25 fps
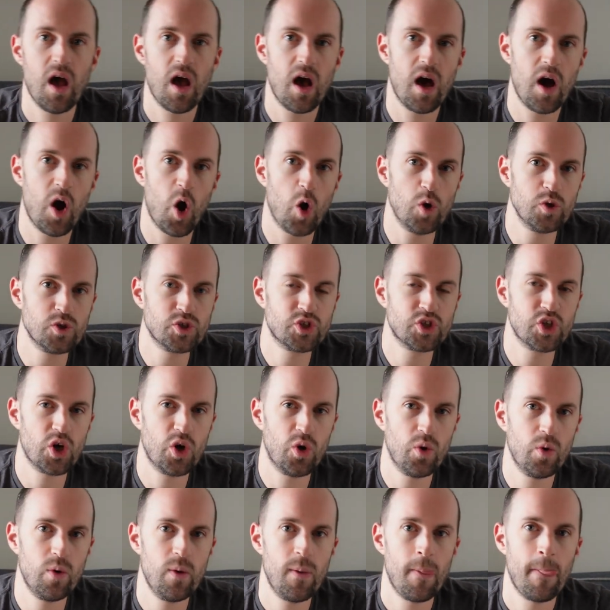
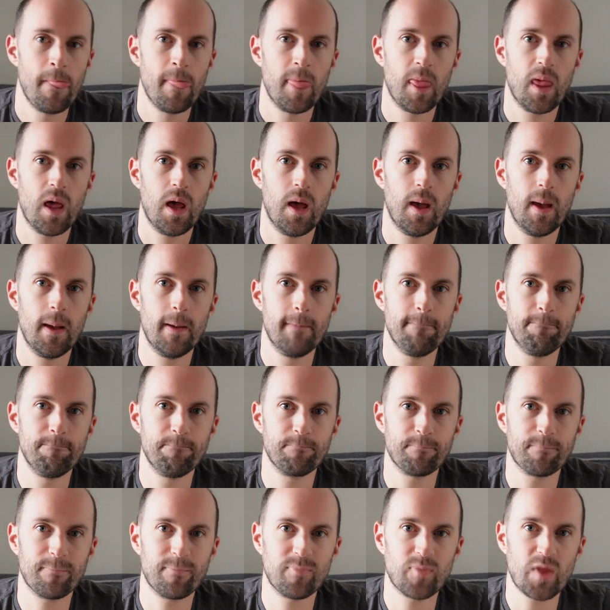Also,
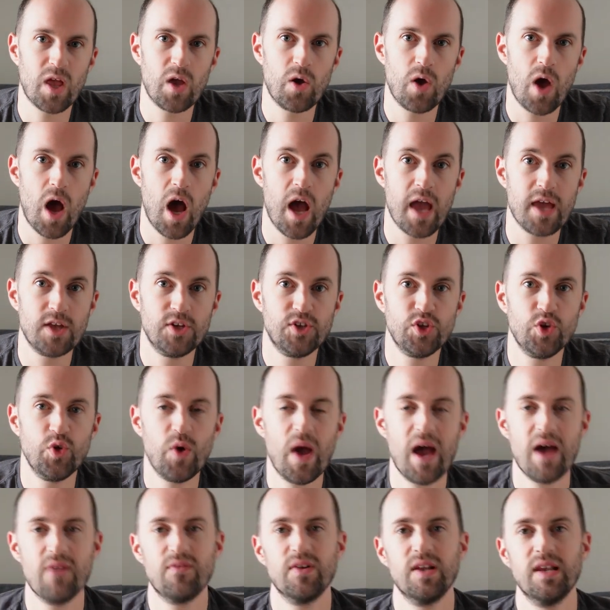I do
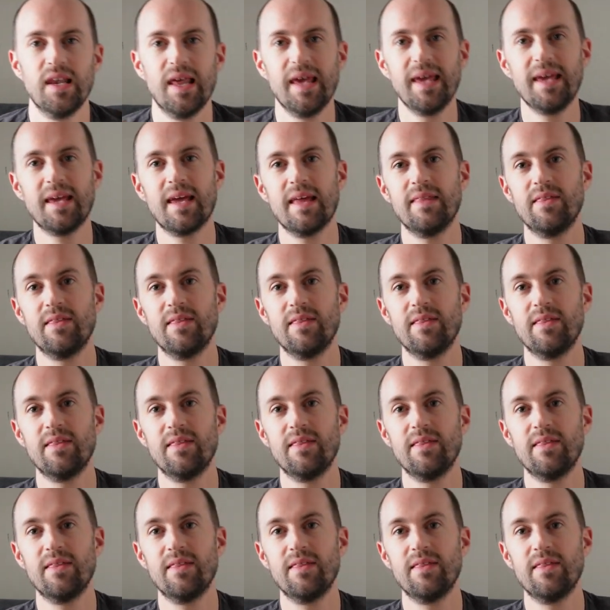have a link,